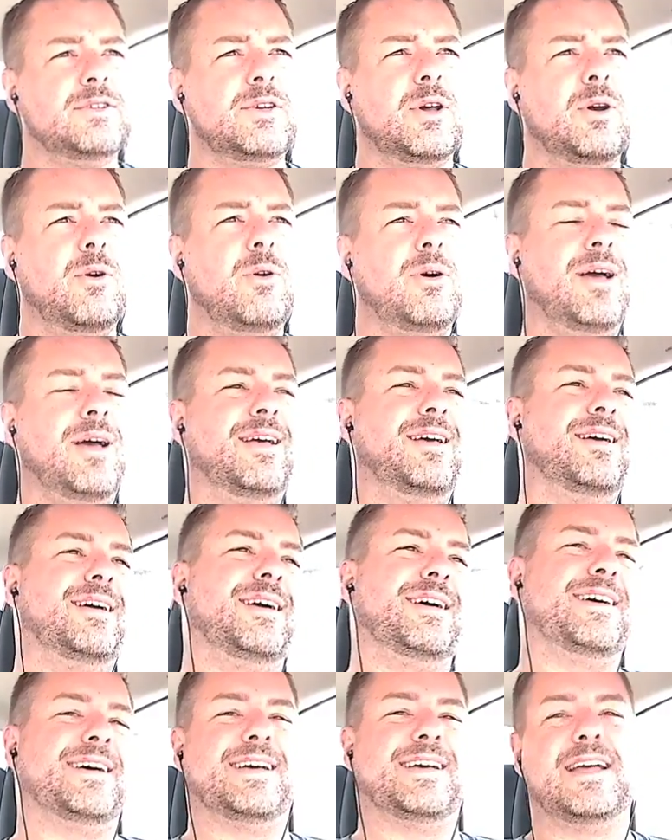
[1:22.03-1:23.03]
So,
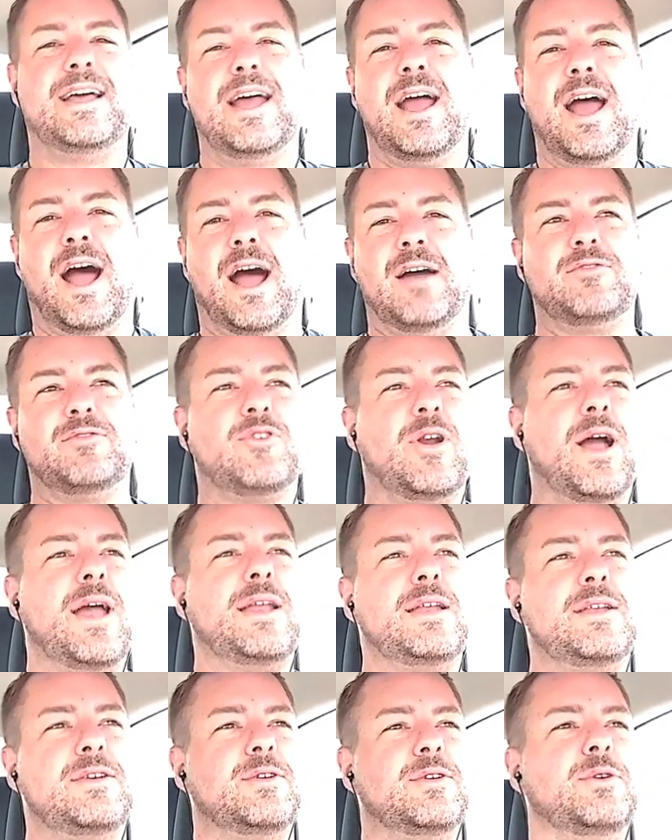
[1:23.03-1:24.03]
I've
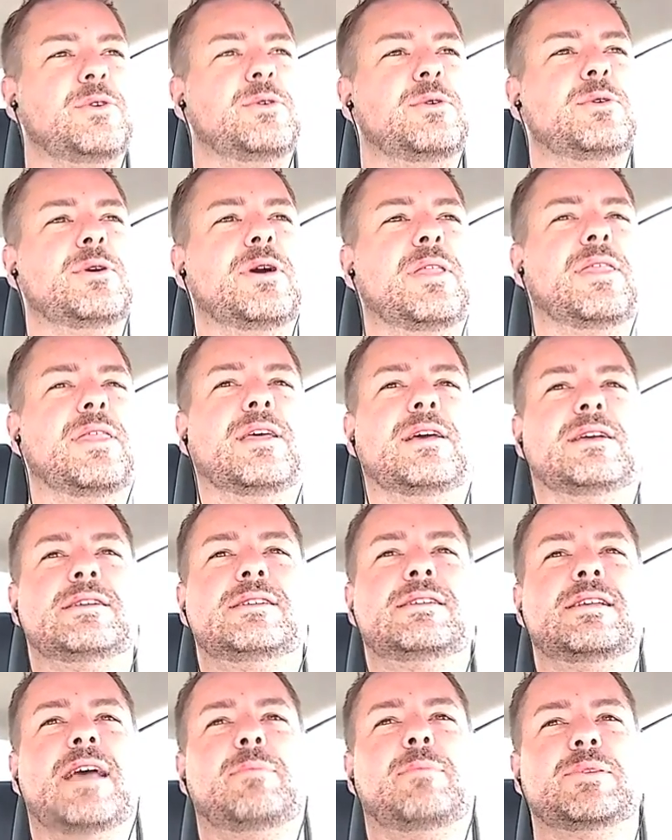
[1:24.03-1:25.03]
tried to do
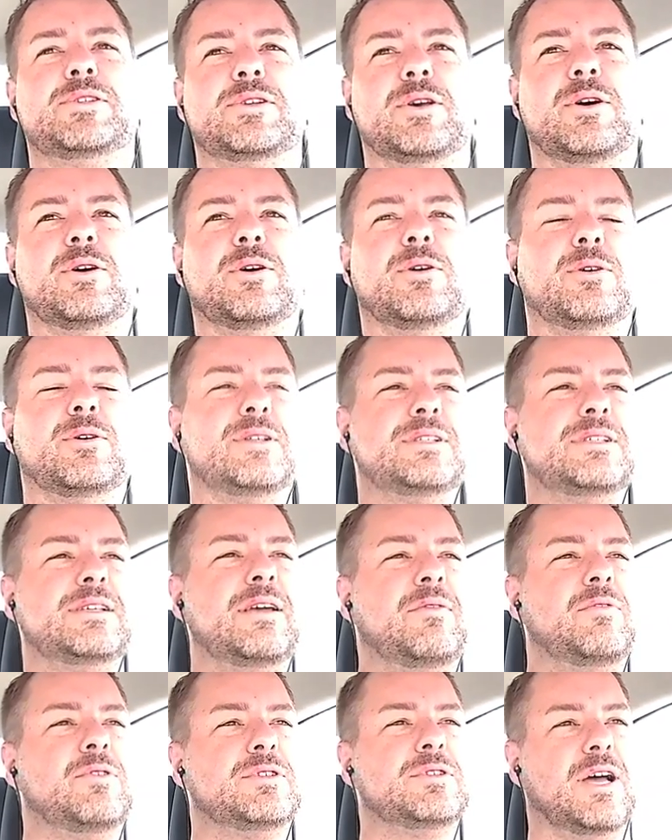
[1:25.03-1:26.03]
this episode
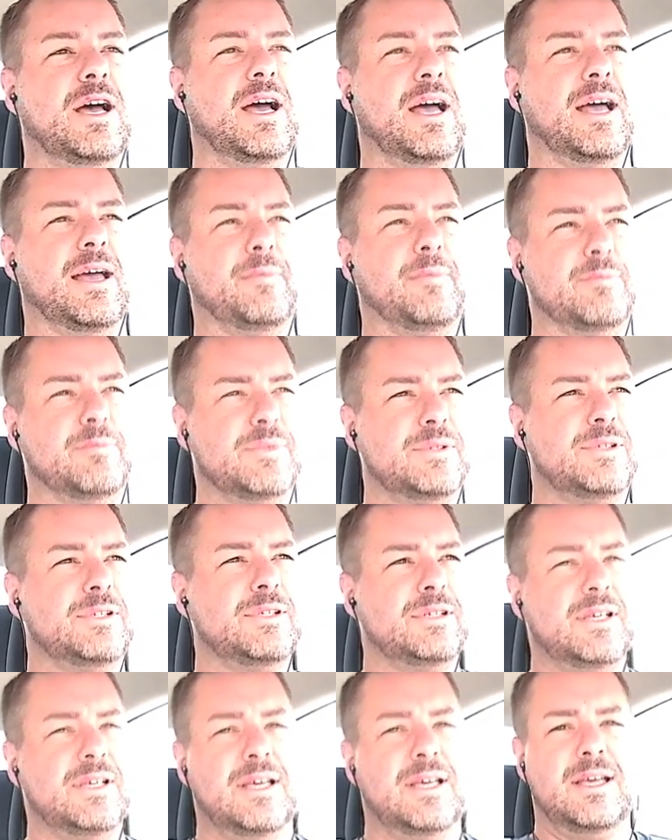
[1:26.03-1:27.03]
several times,
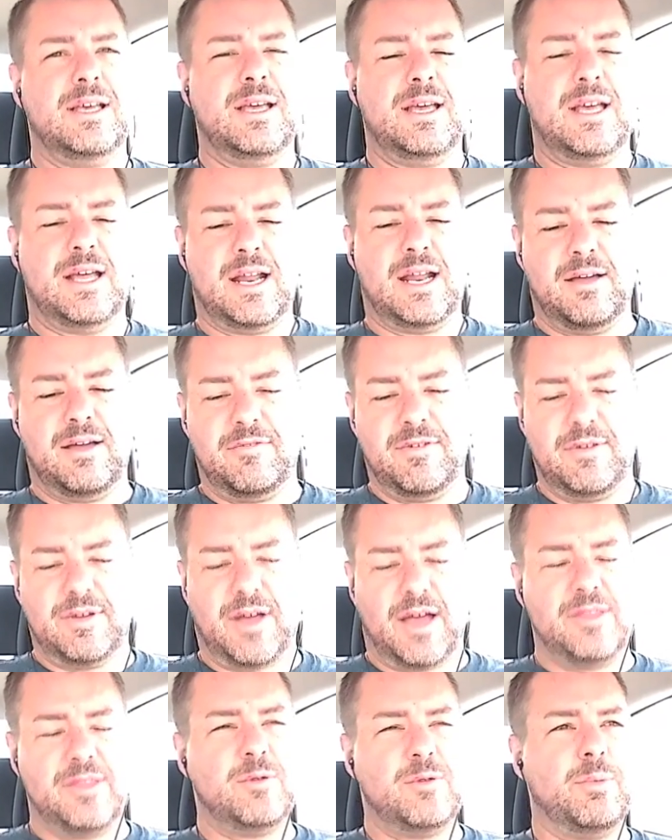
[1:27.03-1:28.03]
and I've
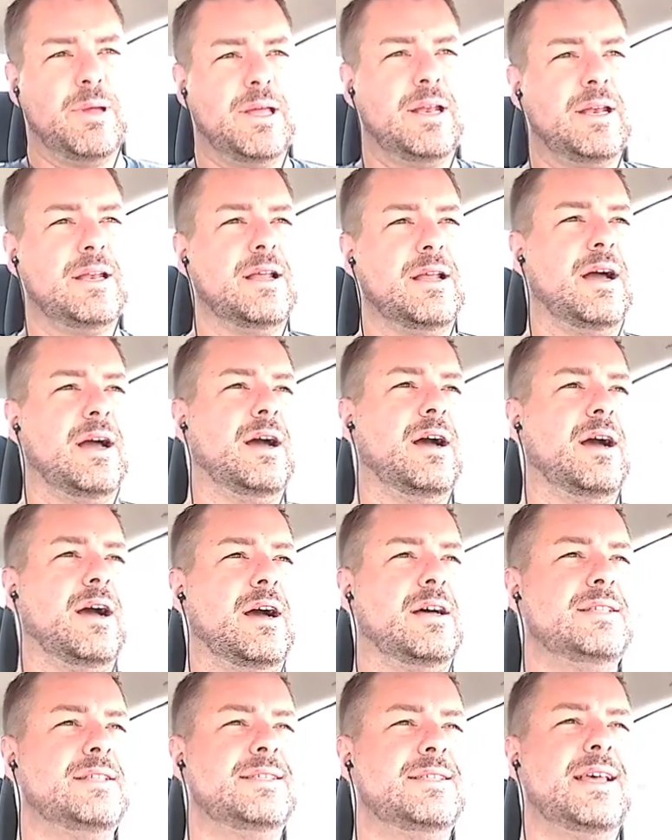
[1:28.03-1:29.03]
either been
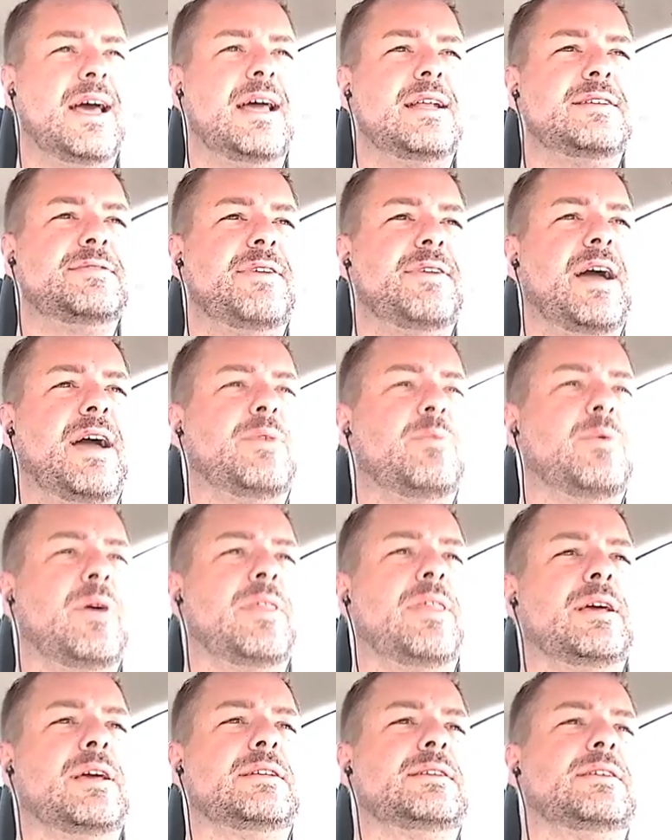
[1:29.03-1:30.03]
unsatisfied
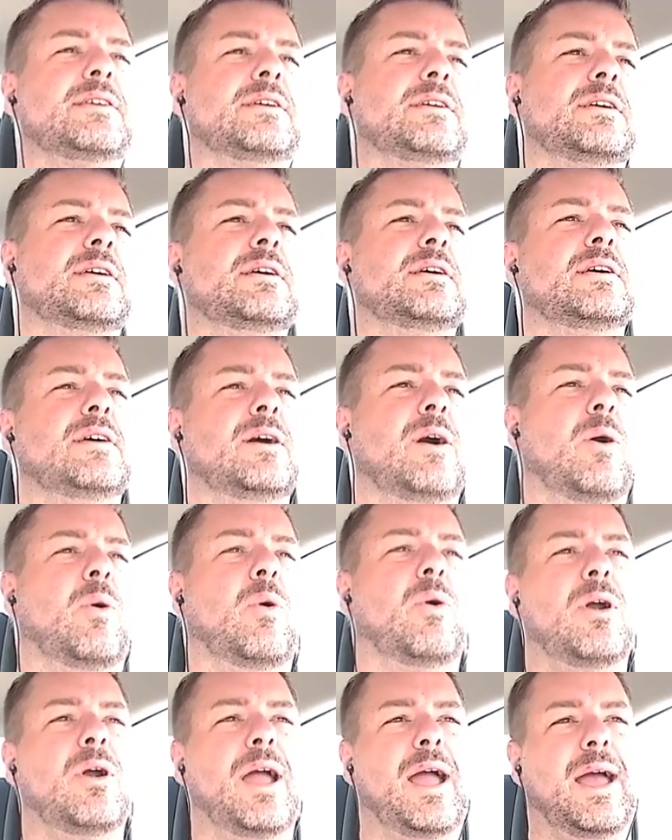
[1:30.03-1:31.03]
with it
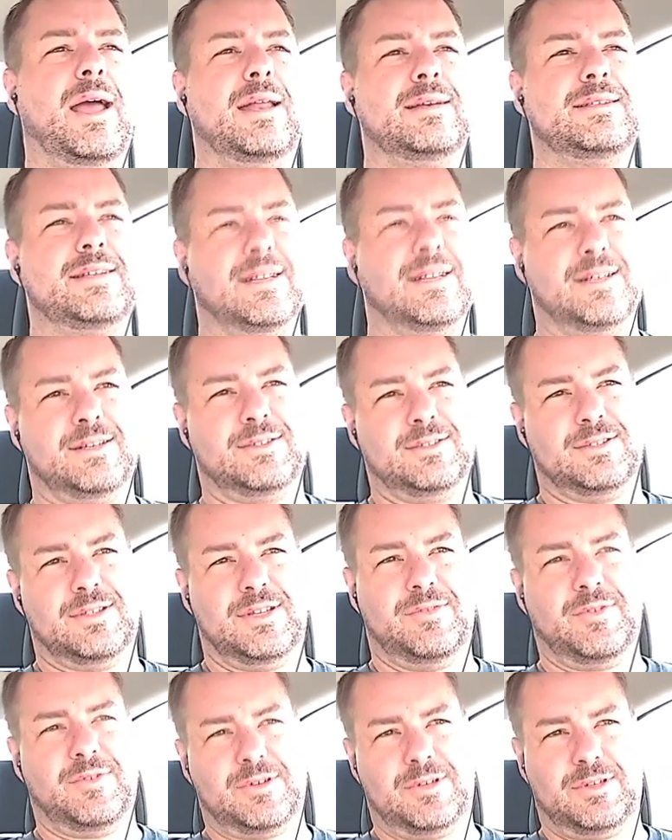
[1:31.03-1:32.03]
or had technical
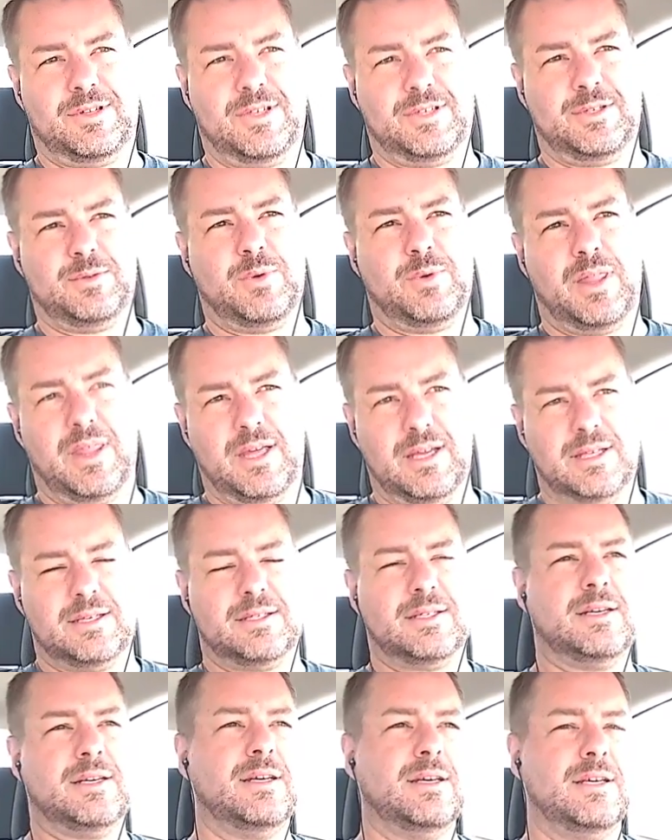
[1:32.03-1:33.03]
difficulties with it.
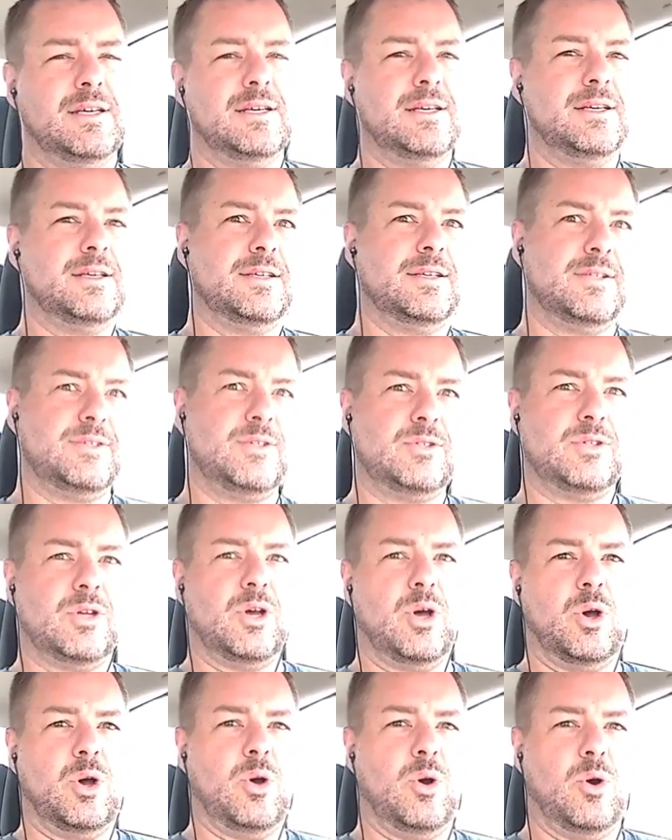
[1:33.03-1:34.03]

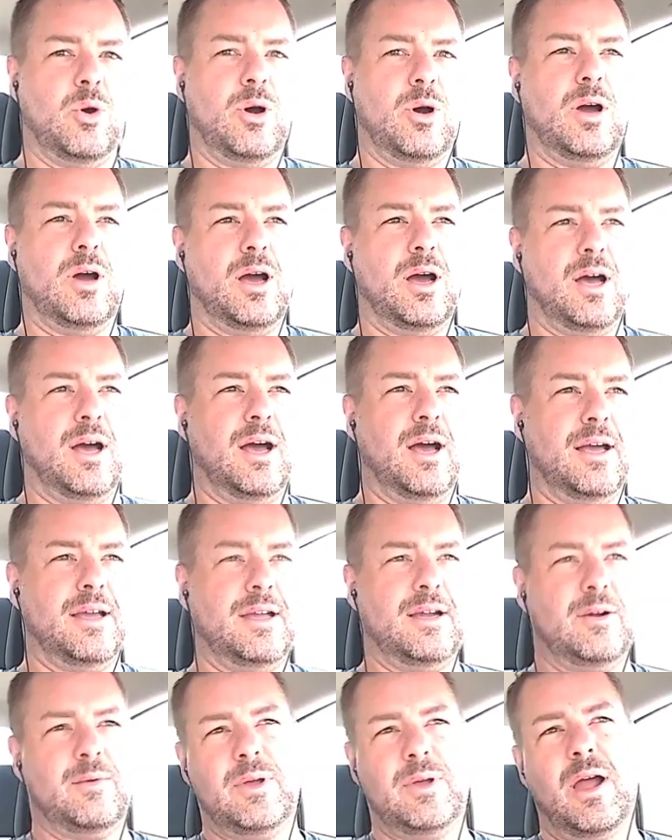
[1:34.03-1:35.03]
So
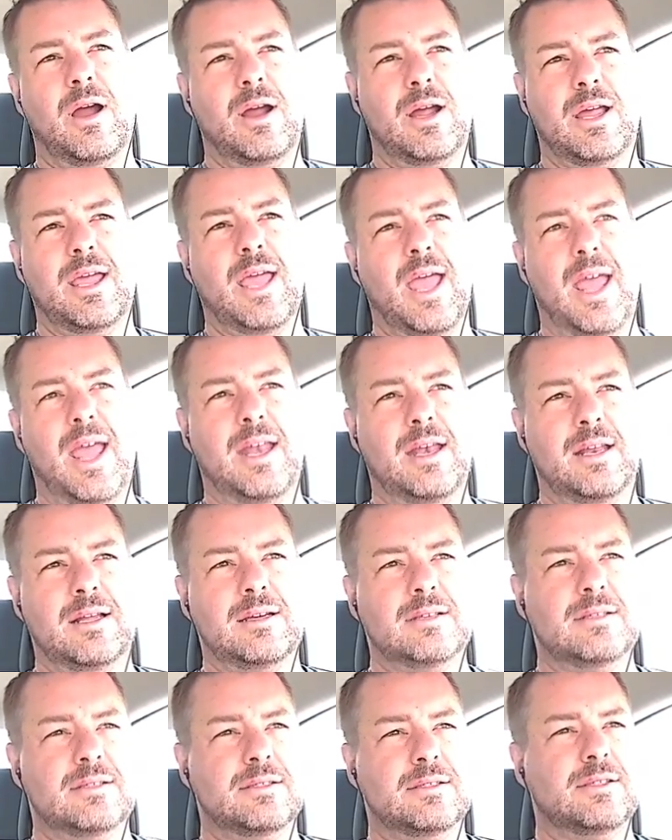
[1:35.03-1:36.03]
here we are again,
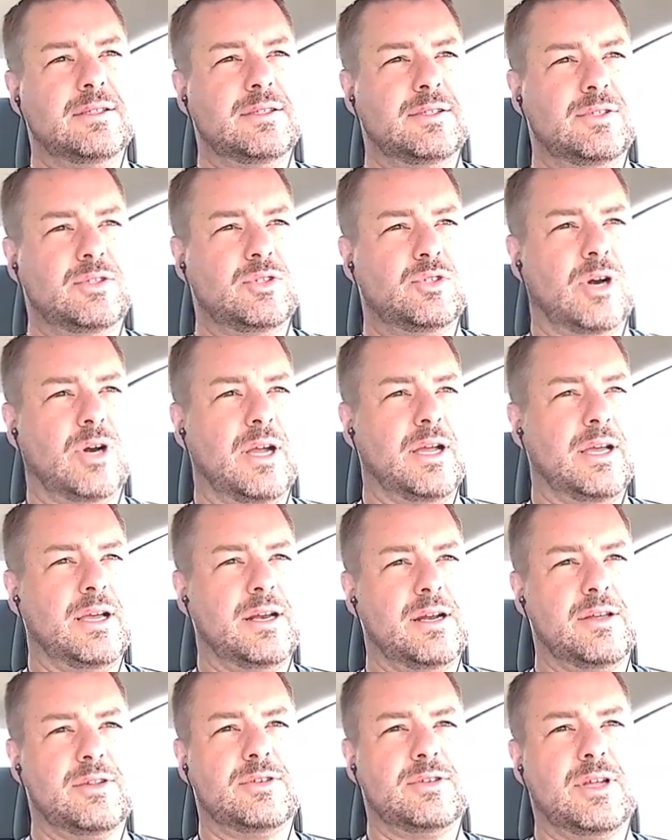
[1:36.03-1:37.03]

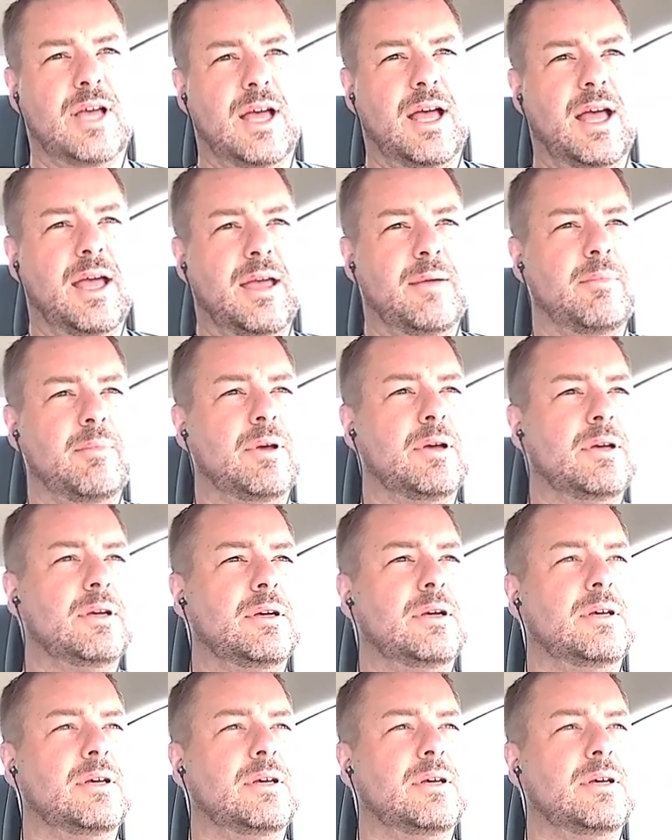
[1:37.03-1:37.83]
trying another time.